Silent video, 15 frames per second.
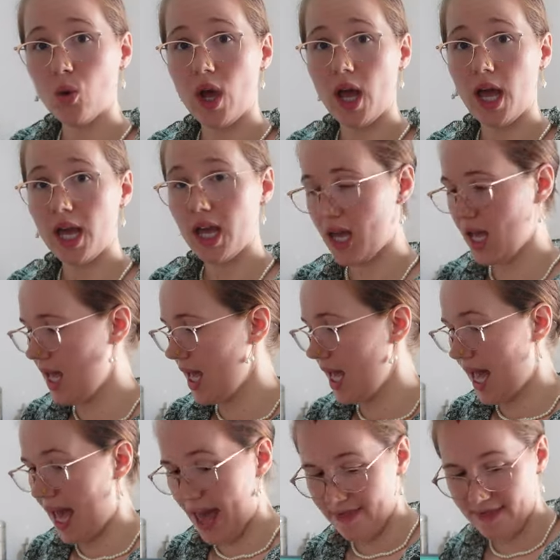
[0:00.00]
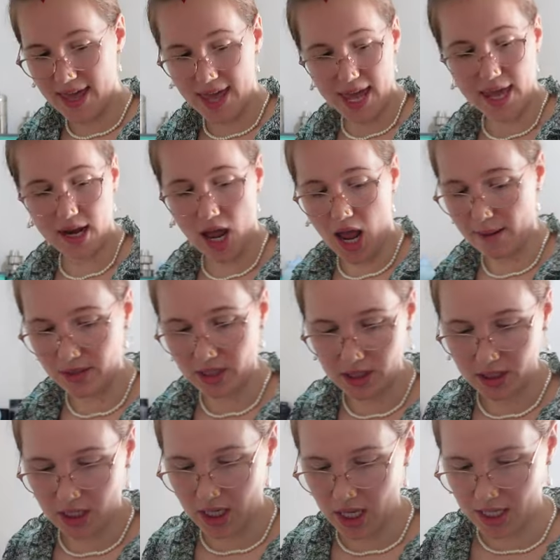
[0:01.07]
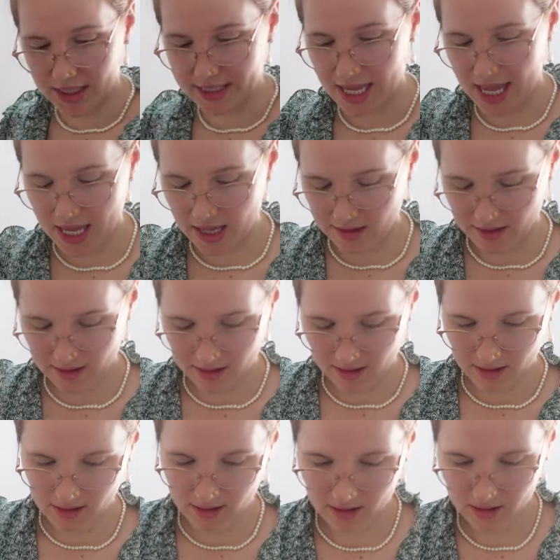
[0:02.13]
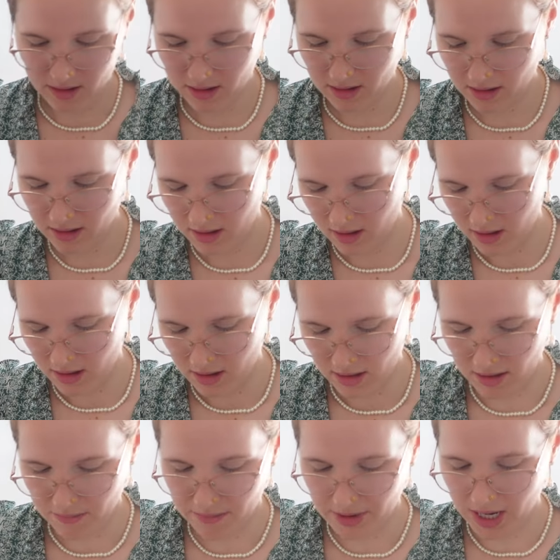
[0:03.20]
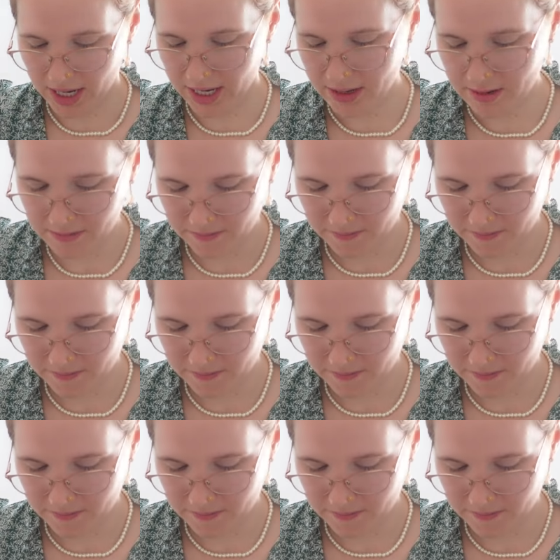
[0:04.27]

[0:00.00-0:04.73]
Okay, and then I'm just gonna take the bun.